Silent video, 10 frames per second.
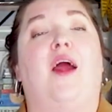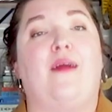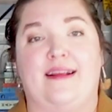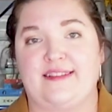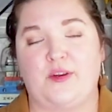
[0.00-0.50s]
All
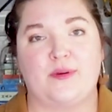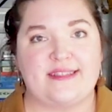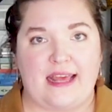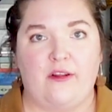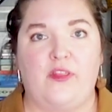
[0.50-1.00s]
right, so we're
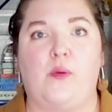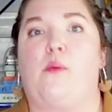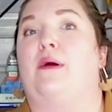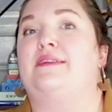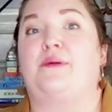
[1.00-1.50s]
settled that we
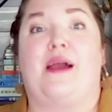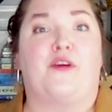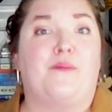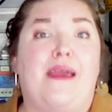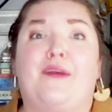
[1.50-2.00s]
want to
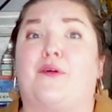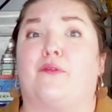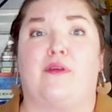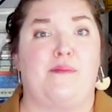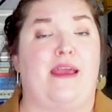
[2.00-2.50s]
either make or
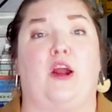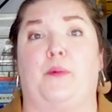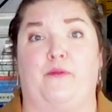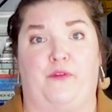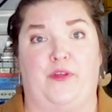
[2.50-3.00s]
remake our
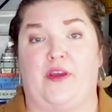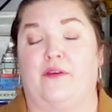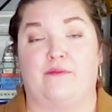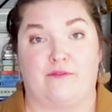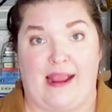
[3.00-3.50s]
portfolio,
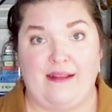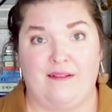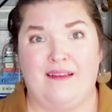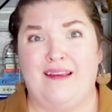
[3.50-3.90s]
right?